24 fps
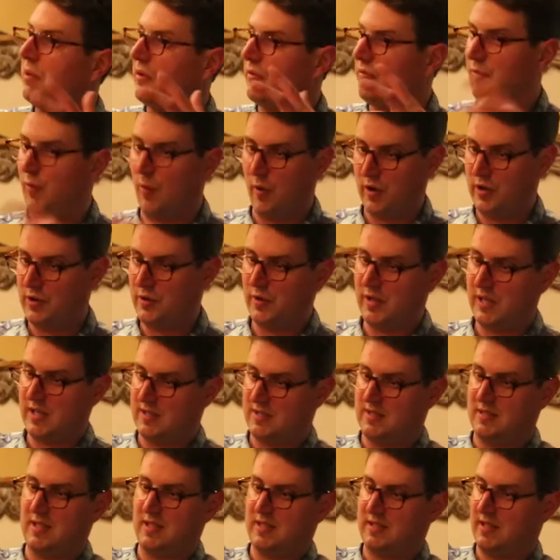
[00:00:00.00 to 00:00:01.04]
before you
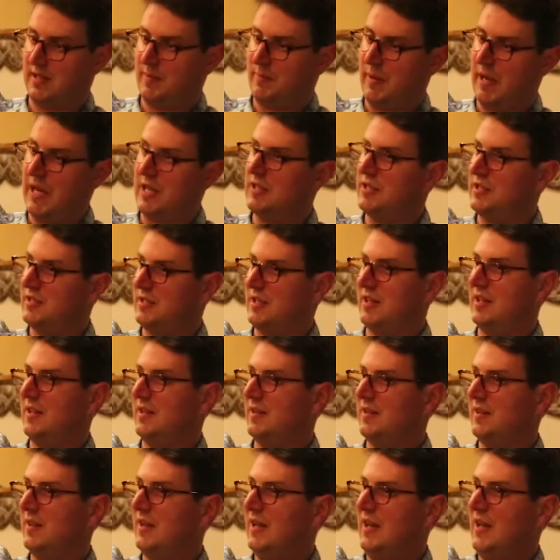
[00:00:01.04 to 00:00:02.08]
get 60 pages
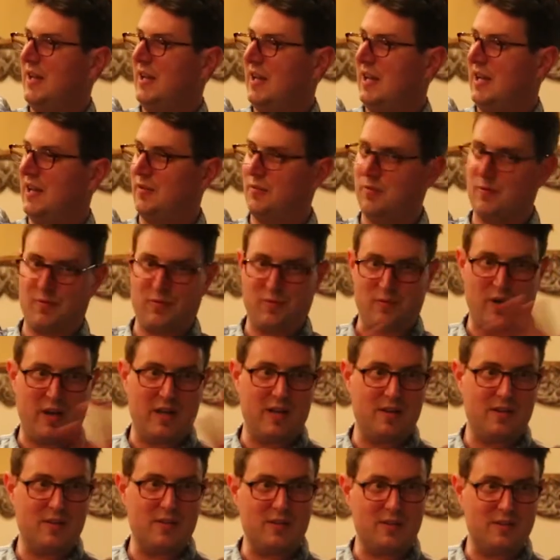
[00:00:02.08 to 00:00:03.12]
in and
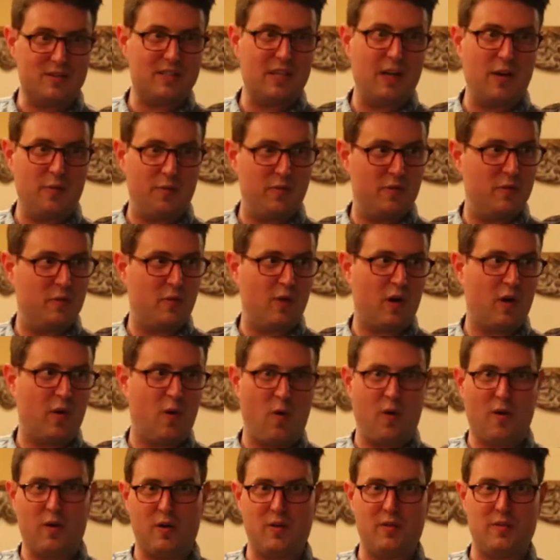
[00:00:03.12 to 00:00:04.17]
write yourself into a
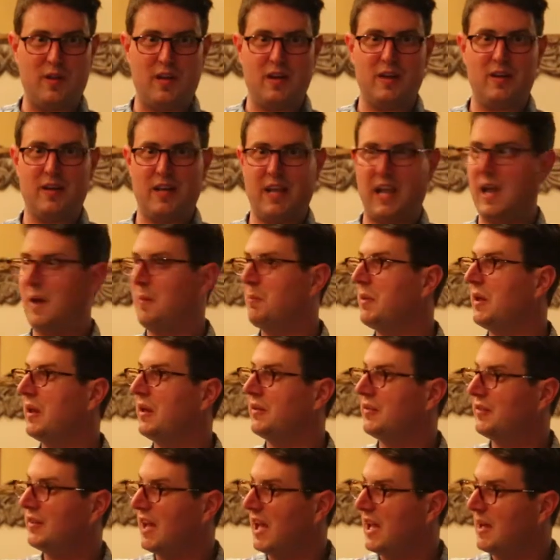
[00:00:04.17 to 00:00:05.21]
corner that can't be
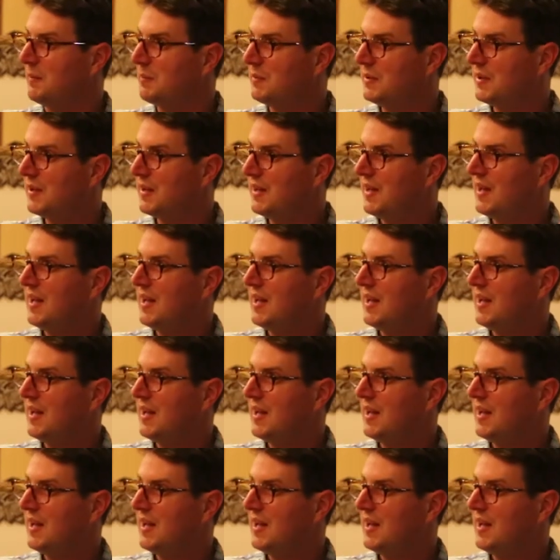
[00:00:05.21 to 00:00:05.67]
escaped.